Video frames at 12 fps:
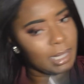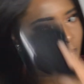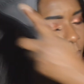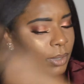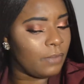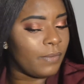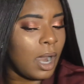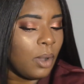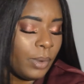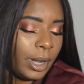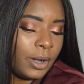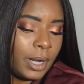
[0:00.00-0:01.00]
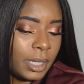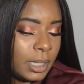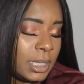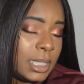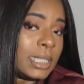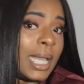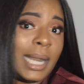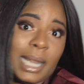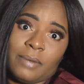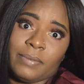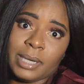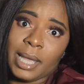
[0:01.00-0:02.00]
Like whenever I wear it, this is not an
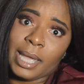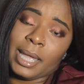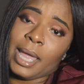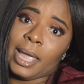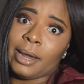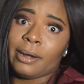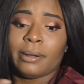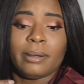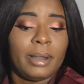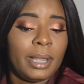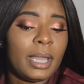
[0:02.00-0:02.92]
everyday hair.